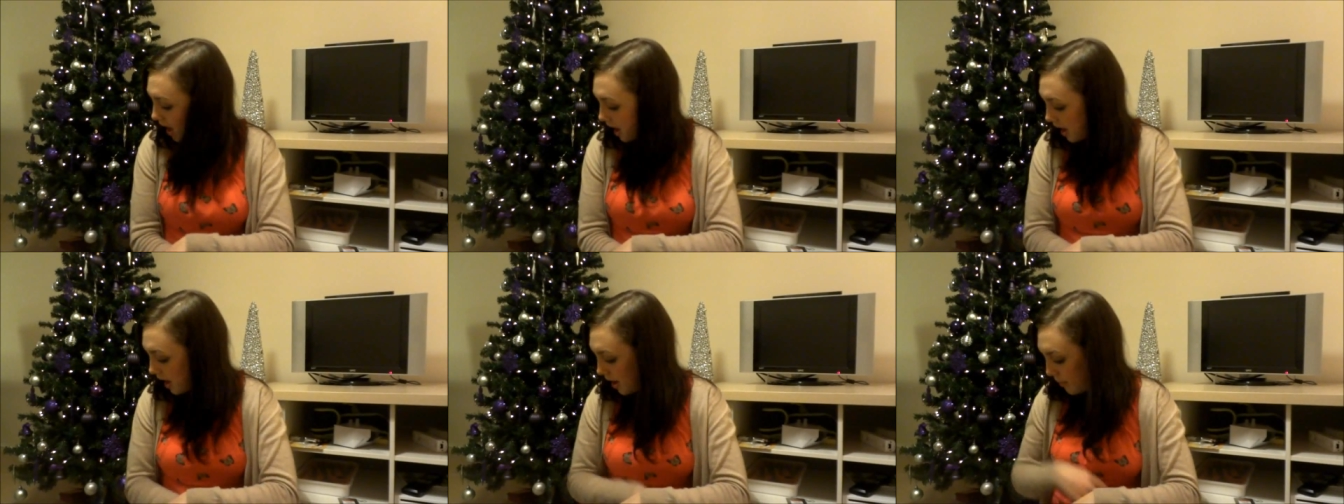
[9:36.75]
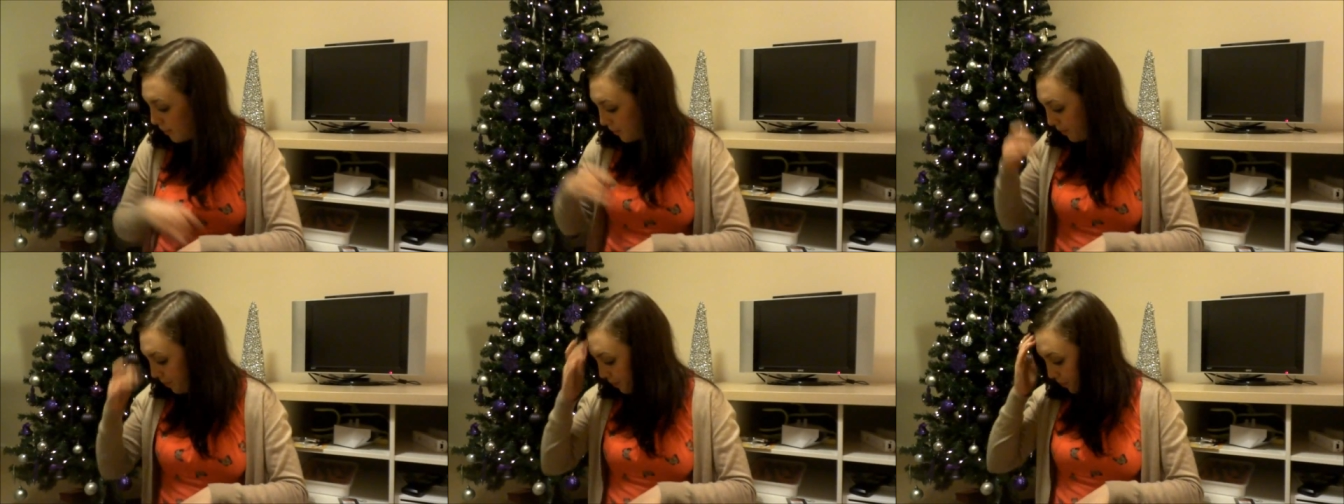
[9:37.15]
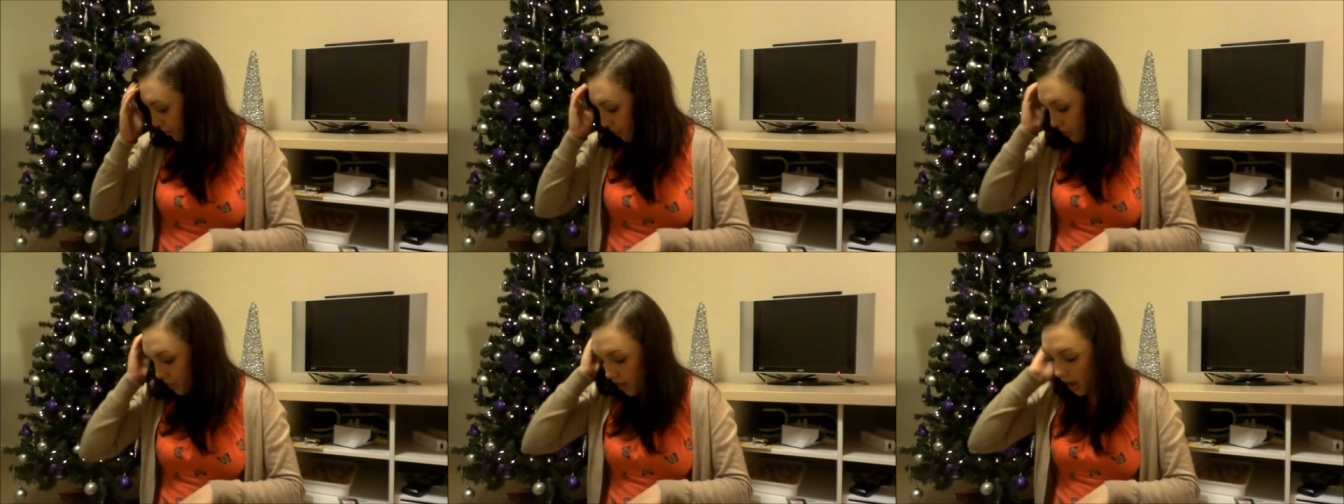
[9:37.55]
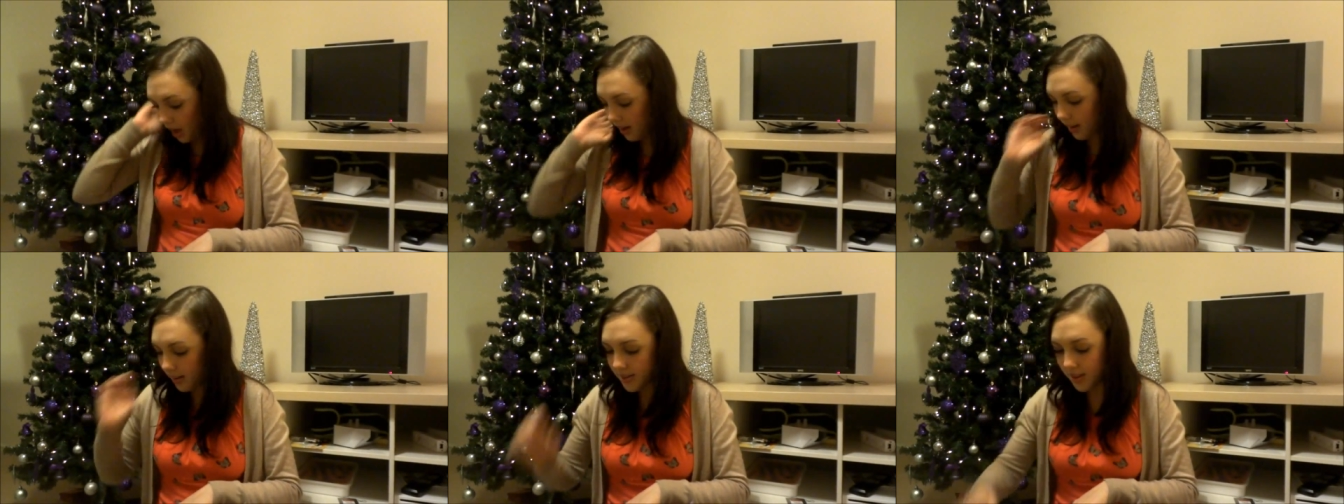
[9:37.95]

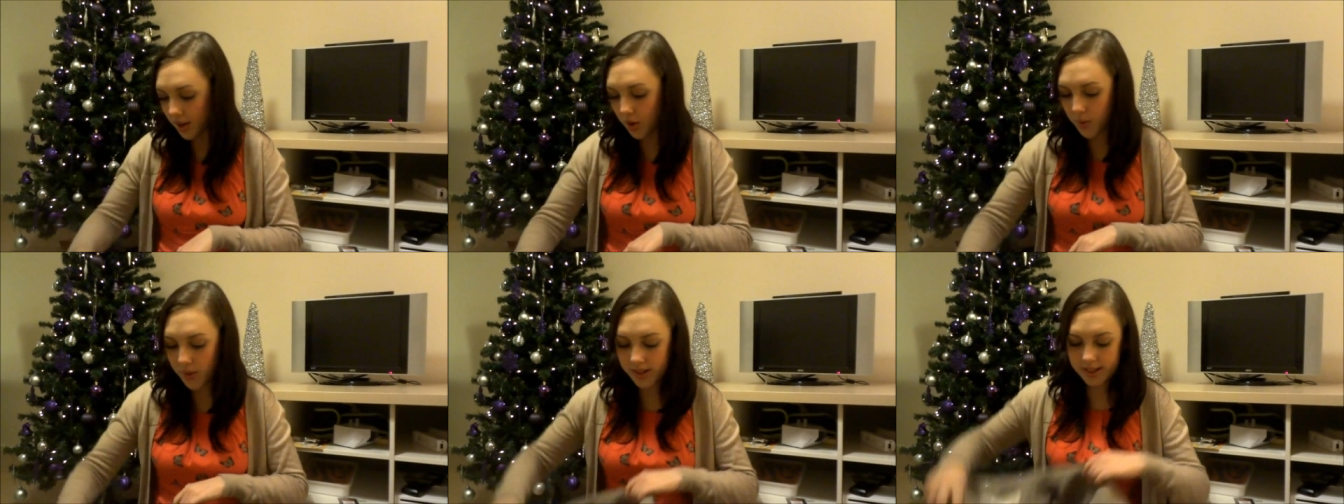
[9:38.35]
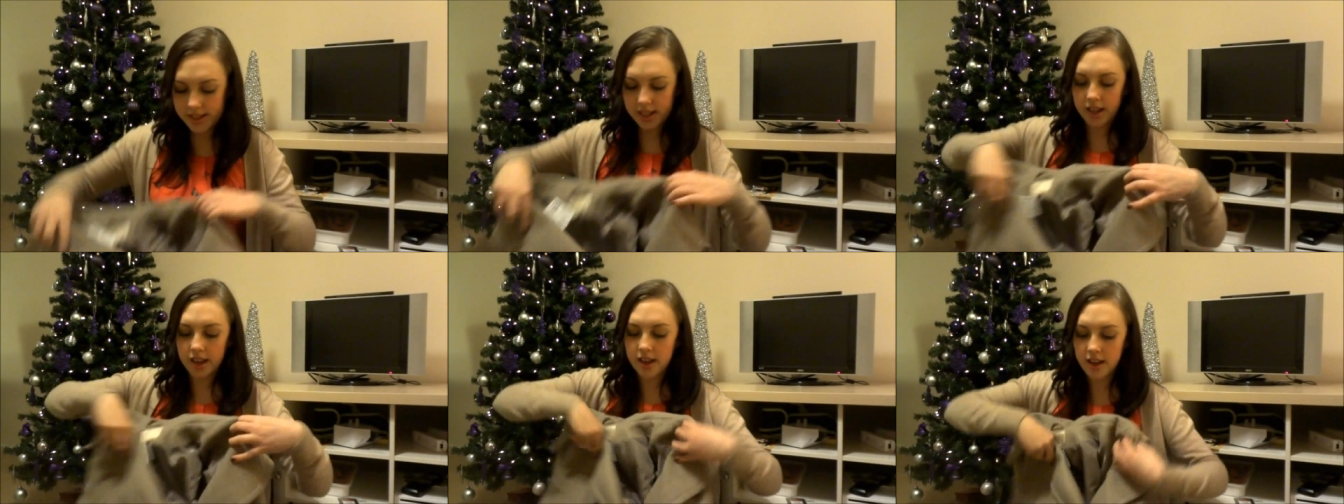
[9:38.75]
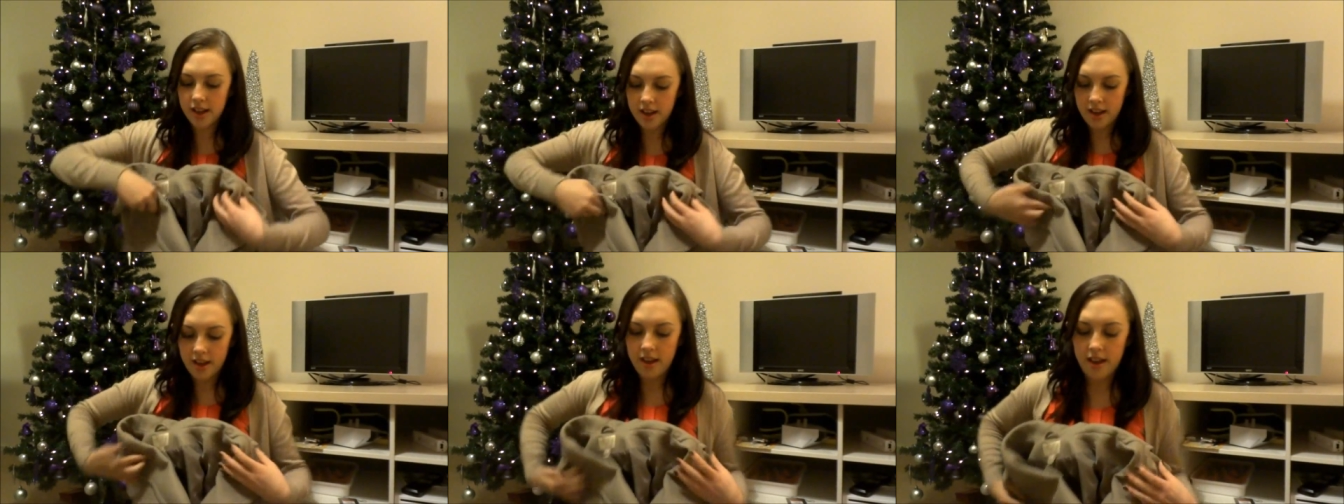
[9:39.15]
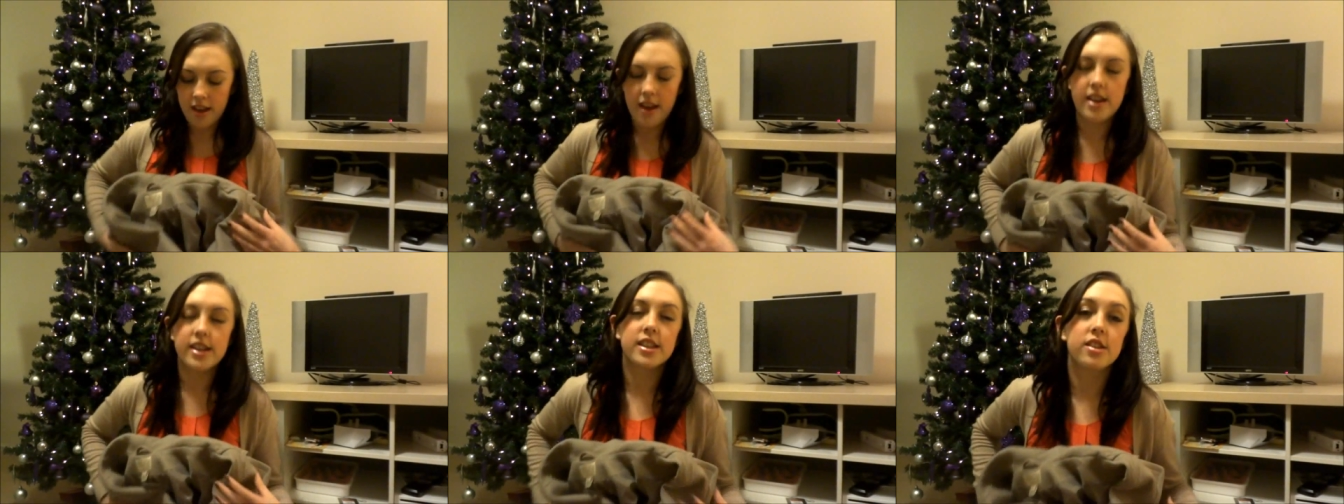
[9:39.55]
Yeah, so it's
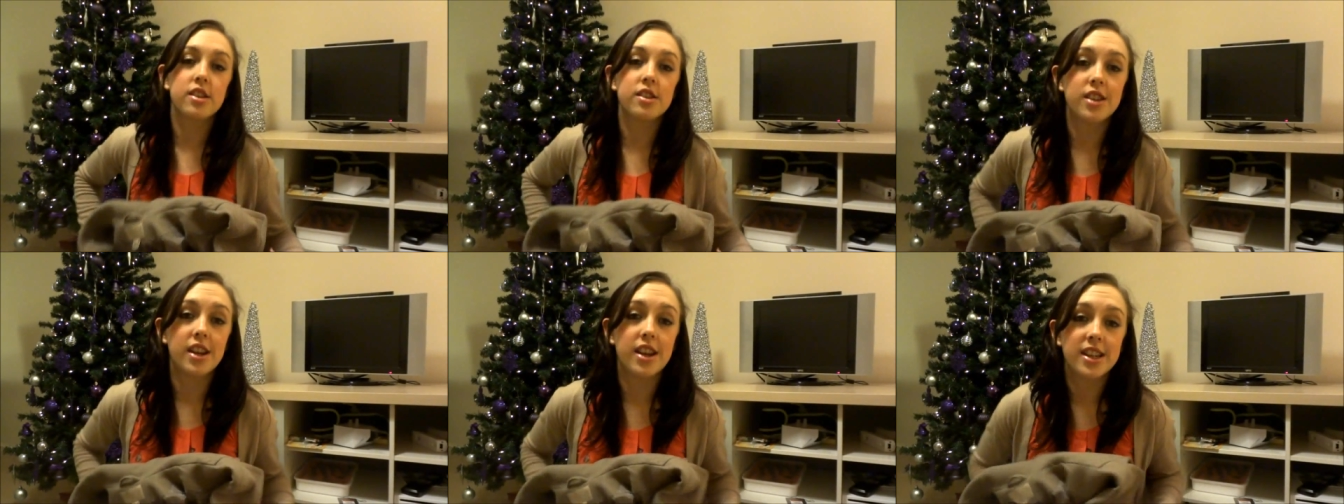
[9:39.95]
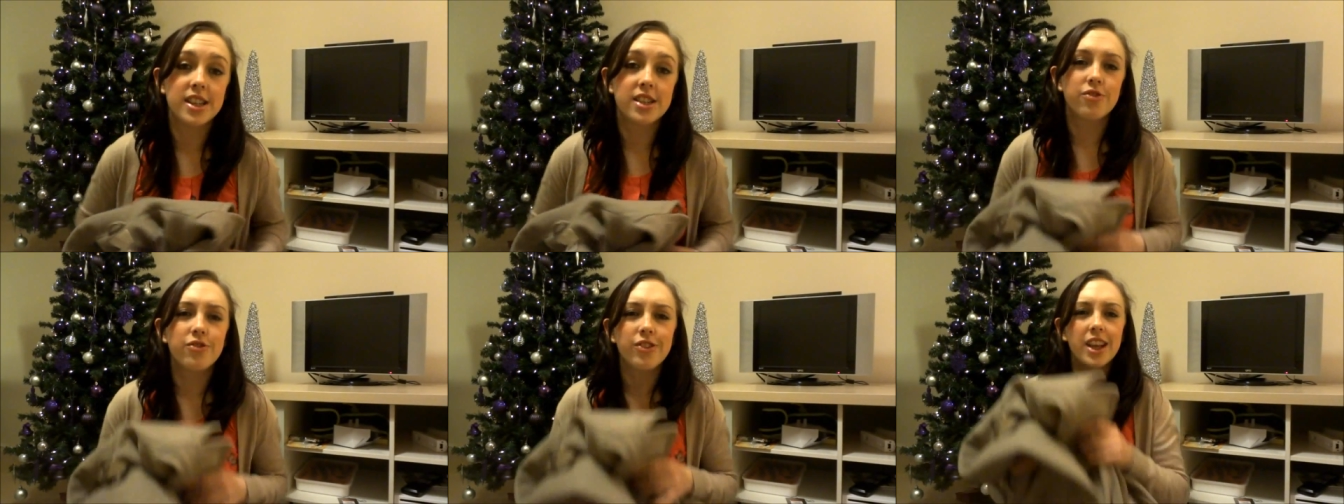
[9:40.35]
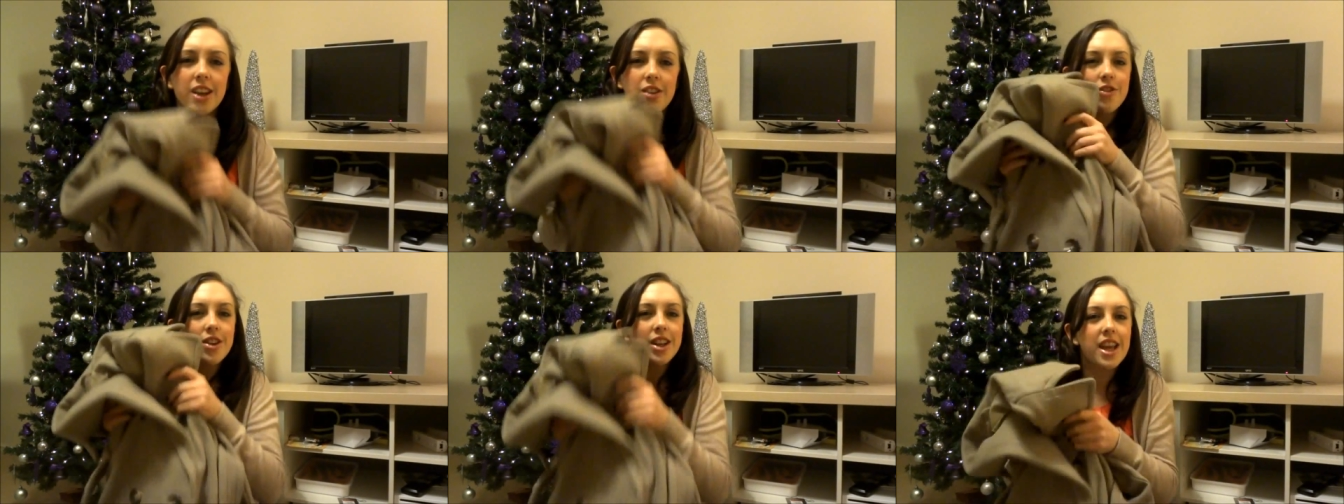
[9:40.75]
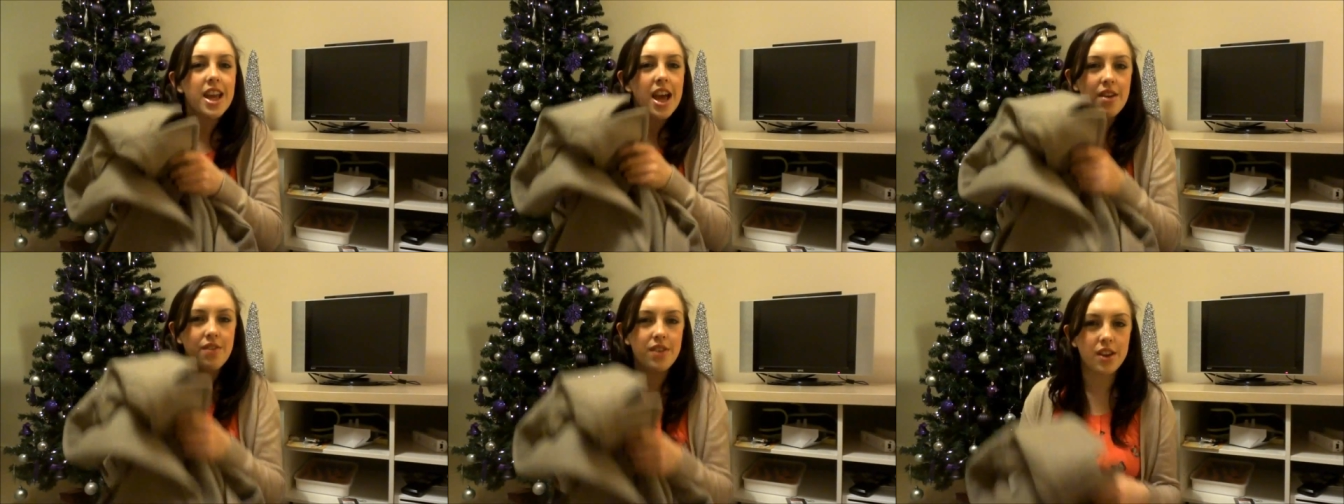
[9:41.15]
such, and it's like a really
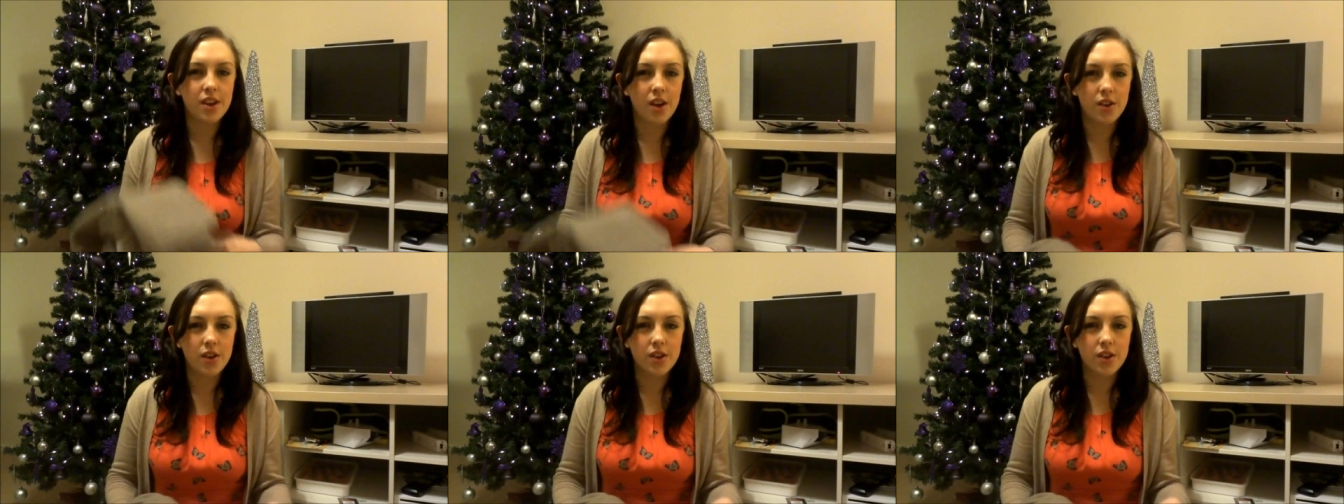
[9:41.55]
heavy coat.